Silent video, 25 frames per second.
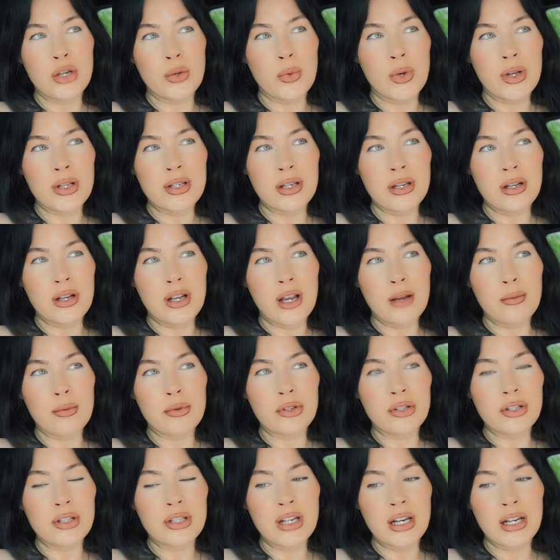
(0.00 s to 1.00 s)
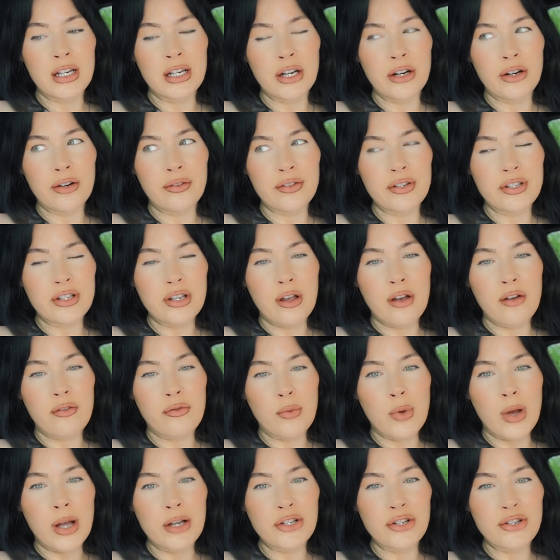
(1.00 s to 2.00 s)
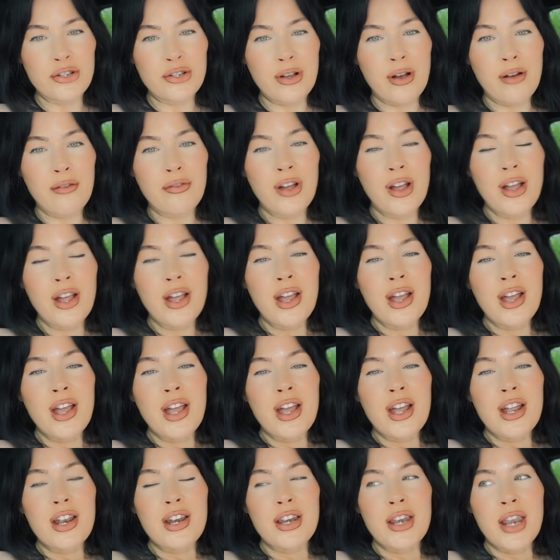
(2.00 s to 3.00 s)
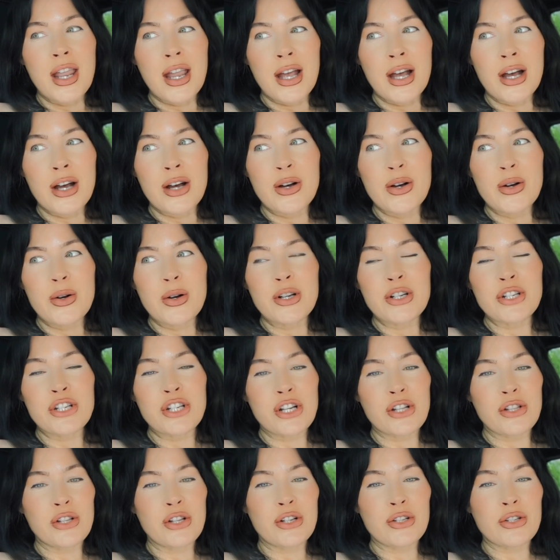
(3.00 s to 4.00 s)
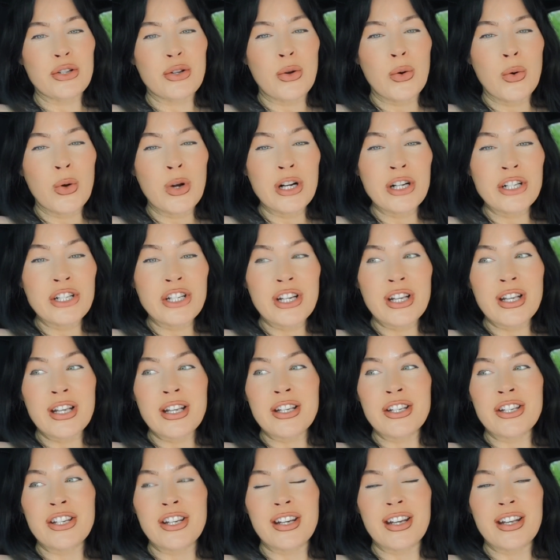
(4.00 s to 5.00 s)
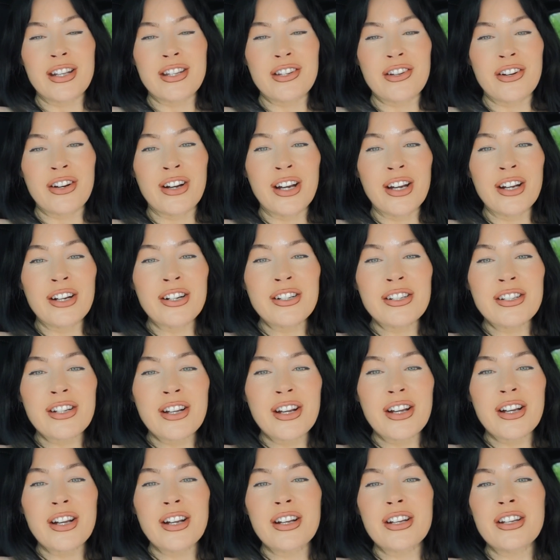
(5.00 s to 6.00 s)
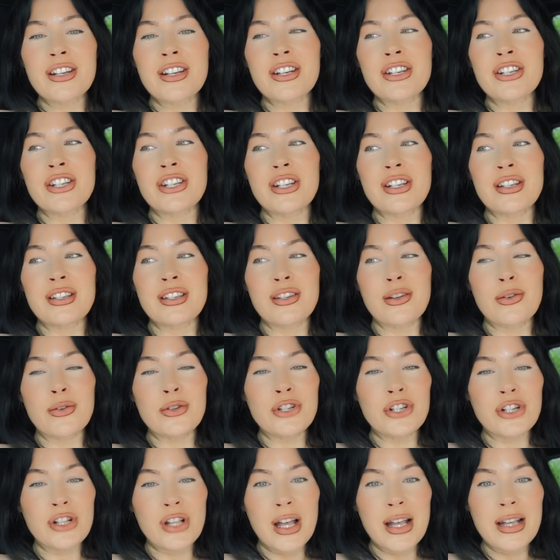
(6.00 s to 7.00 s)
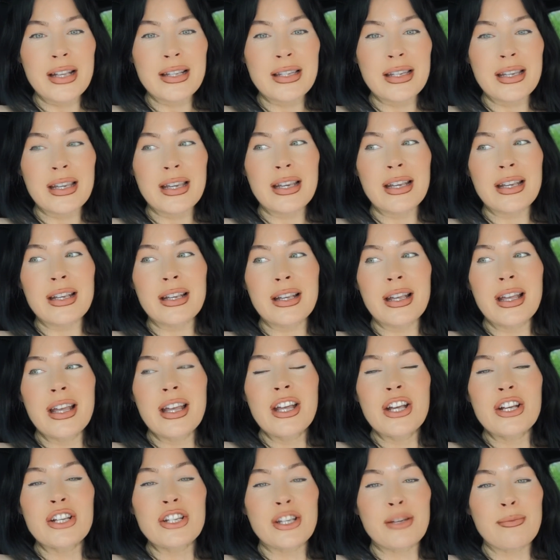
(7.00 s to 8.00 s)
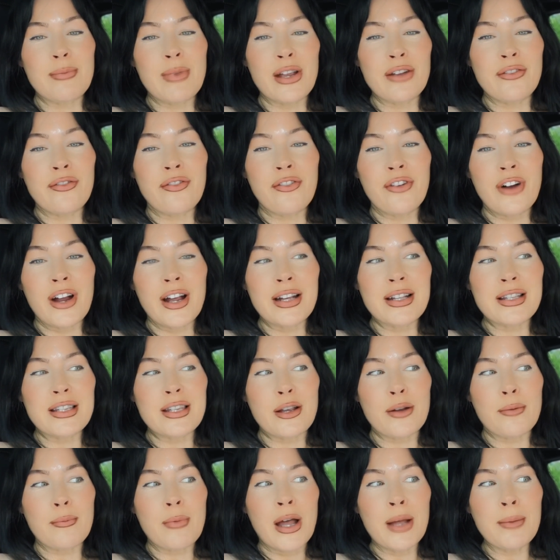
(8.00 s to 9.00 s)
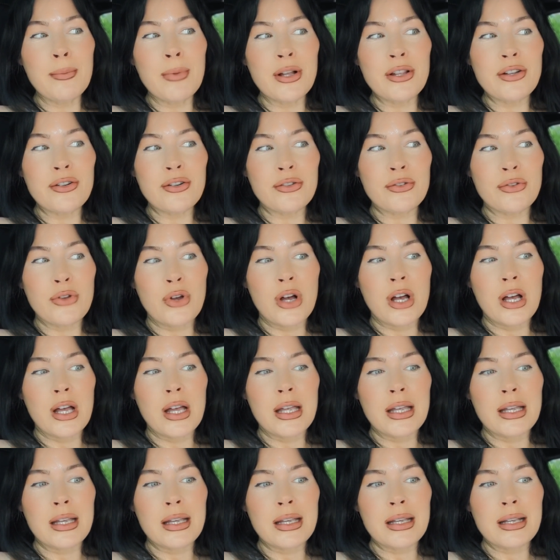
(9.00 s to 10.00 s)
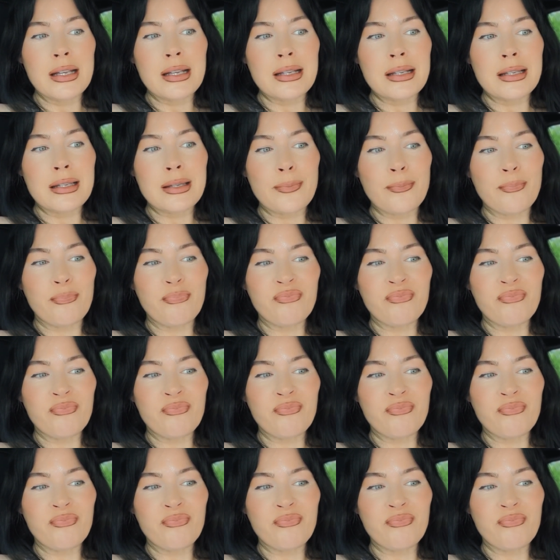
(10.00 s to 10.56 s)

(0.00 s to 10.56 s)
wasn't able to take care of herself wash herself now she looks gorgeous she gets her hair done she's socializing she made friends like my mother-in-law is